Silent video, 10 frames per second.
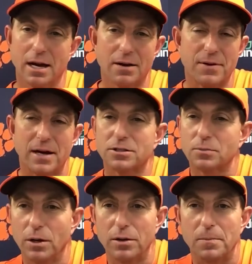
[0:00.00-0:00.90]
got to find
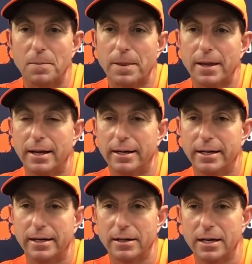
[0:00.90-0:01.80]
some rhythm. And
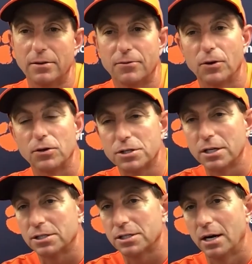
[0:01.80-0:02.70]
again, the first
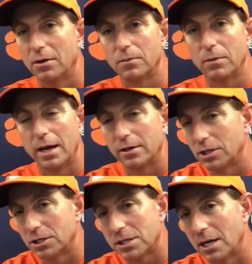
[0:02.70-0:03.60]
touchdown, we had a
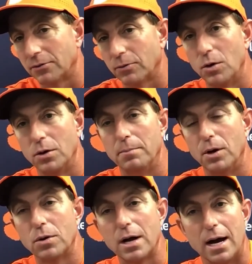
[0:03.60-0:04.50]
touchdown throw to
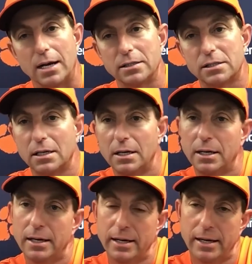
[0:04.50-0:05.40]
Bo Collins,
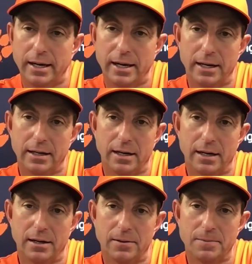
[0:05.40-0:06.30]
and
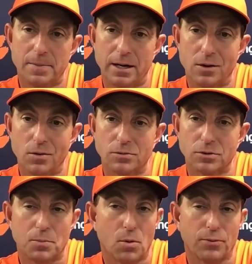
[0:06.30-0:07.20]
you know, it was
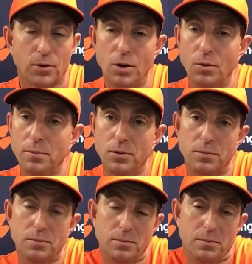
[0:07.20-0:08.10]
a poor throw.
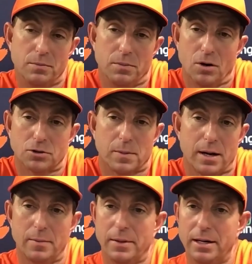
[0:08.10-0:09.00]
Ball's
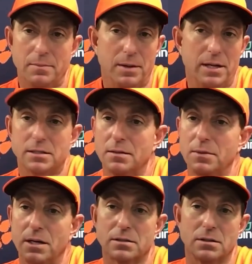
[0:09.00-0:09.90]
behind me, and he beats him,
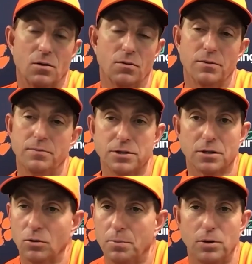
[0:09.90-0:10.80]
and it's an over,
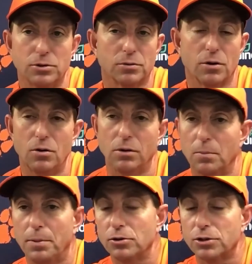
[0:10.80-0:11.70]
still a post throw, a
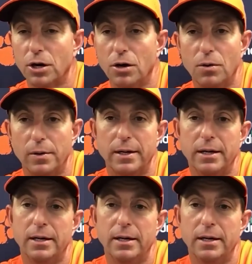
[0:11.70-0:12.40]
little post go,